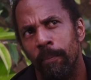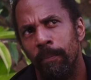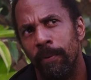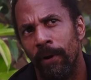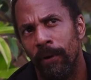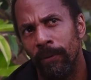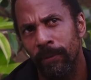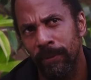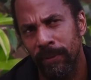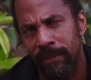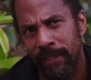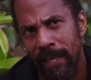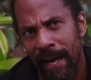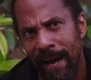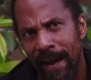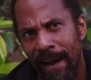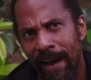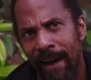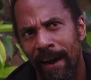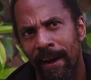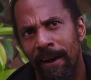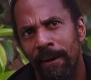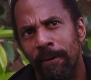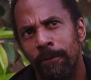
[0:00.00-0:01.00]
about to
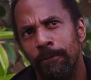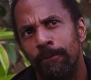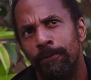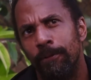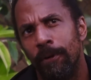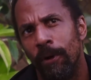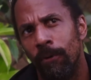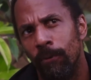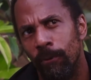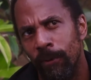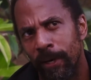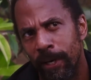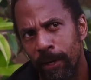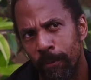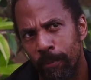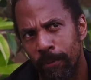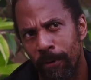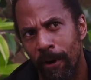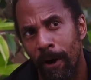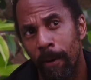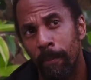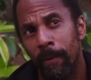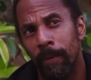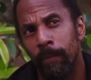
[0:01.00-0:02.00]
have a real
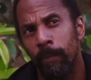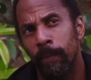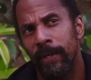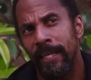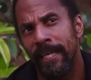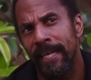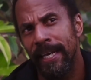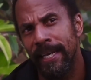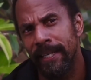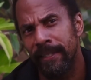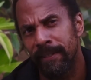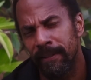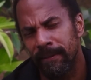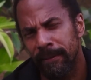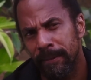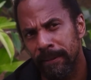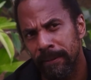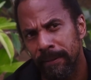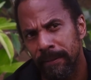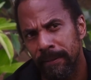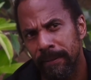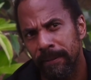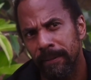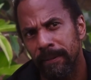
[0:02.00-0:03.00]
problem with data,
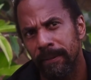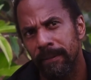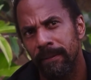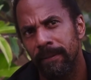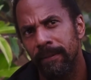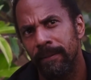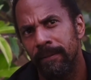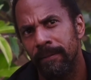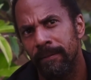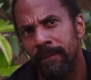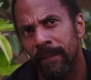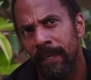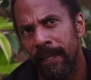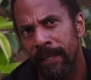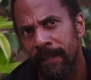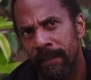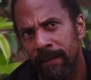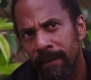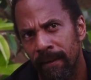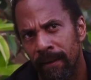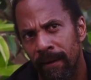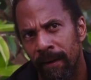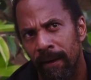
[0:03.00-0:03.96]
right?